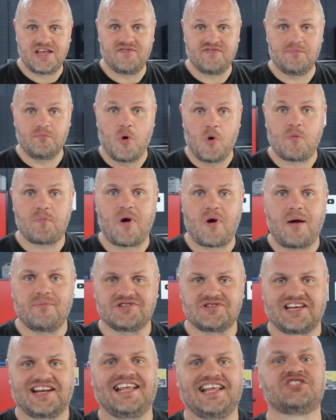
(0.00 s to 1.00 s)
even more
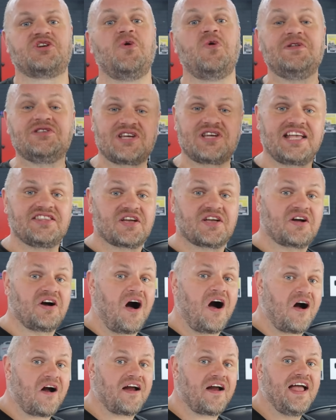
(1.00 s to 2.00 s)
promising. Let's go inside the
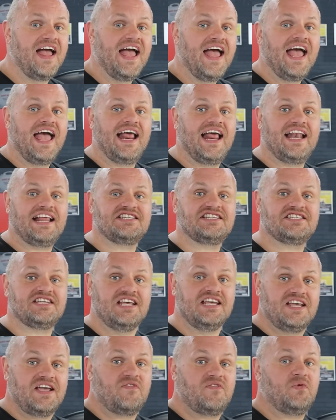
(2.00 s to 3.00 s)
car and let's
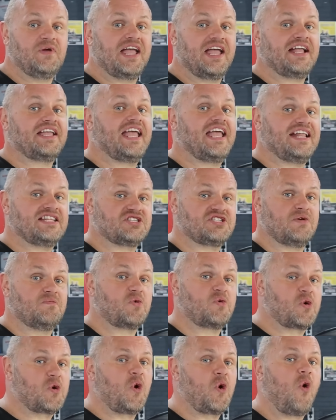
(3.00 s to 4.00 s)
see if we can get
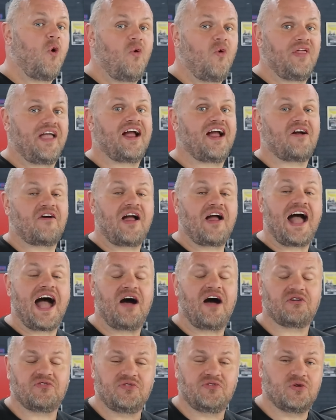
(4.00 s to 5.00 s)
some cold air
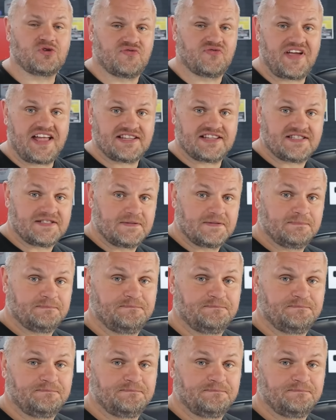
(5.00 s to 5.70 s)
out of those vents.